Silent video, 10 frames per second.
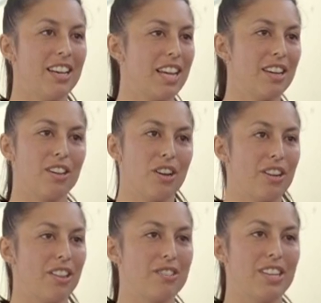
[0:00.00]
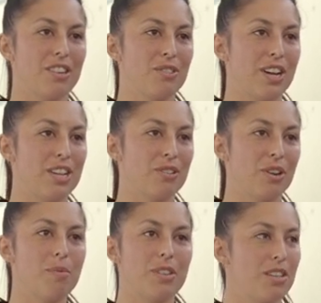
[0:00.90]
and he can go to those national age
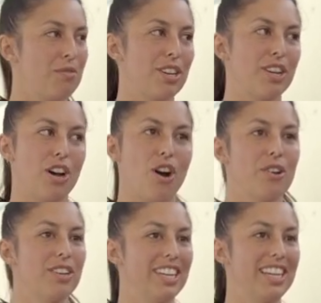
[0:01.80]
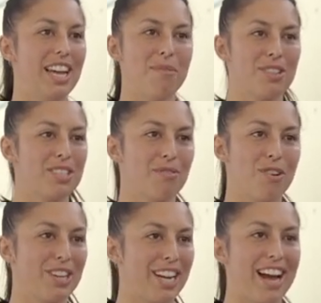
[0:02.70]
groups, he's ready to go. He wants to rock it